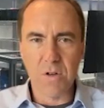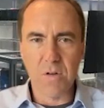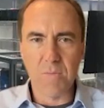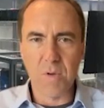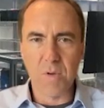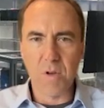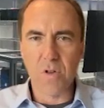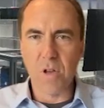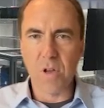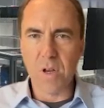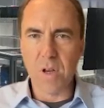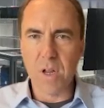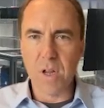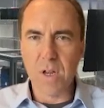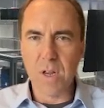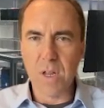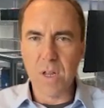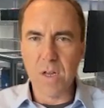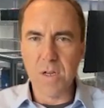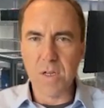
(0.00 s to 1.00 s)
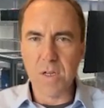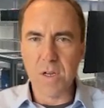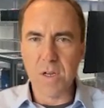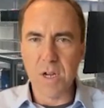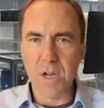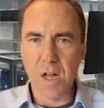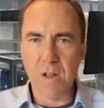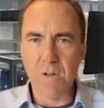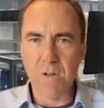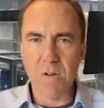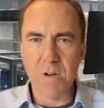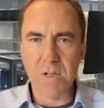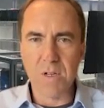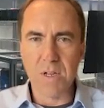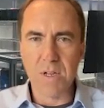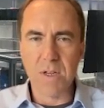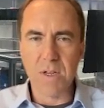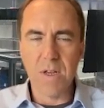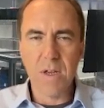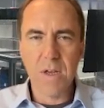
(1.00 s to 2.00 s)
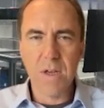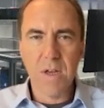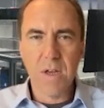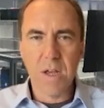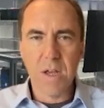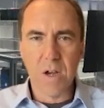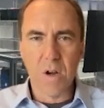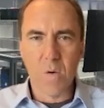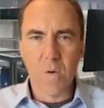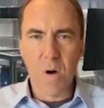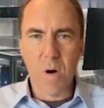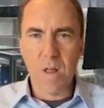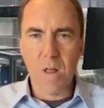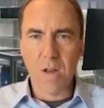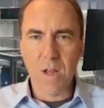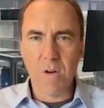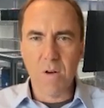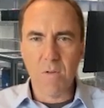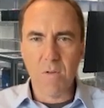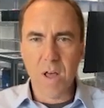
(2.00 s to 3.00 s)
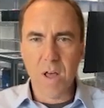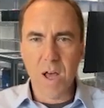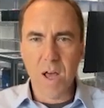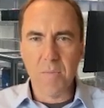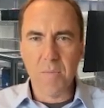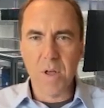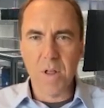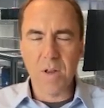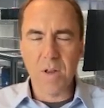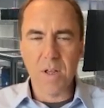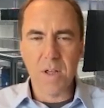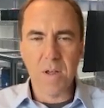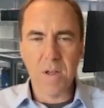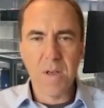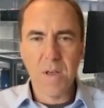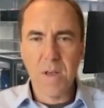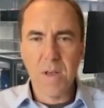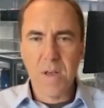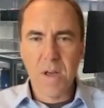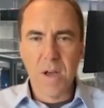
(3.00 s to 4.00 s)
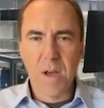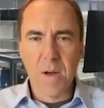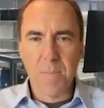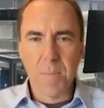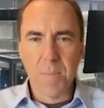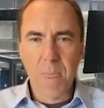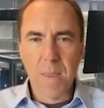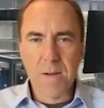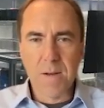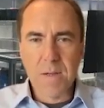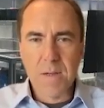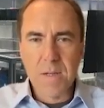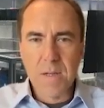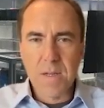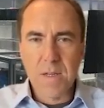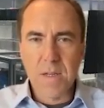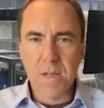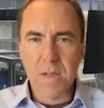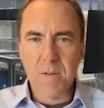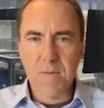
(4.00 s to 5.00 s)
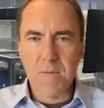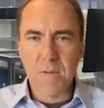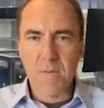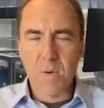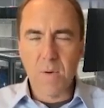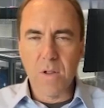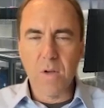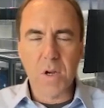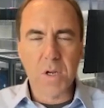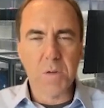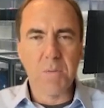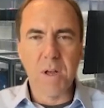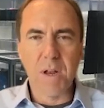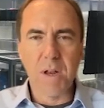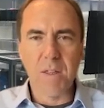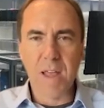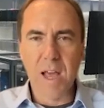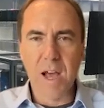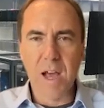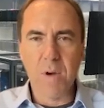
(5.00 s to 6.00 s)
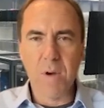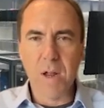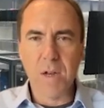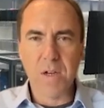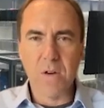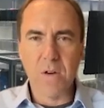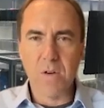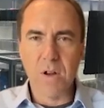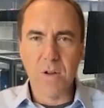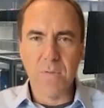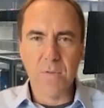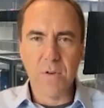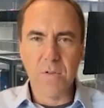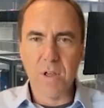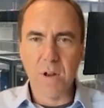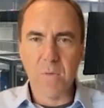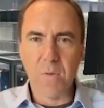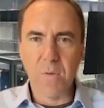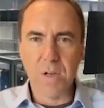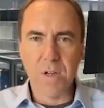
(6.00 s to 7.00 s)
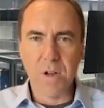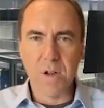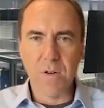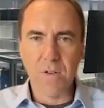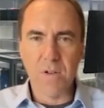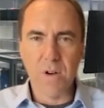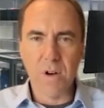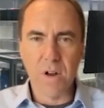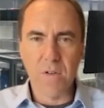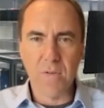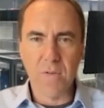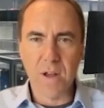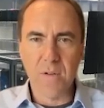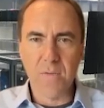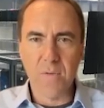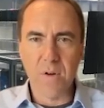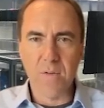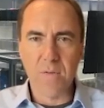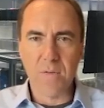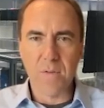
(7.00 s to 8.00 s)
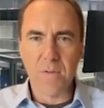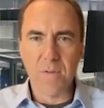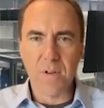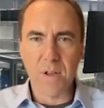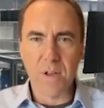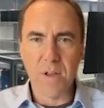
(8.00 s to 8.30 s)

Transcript: machining needs and tolerancing and quality and reliability. When you explain it that way, it's no different than what's under the hood of an F-150.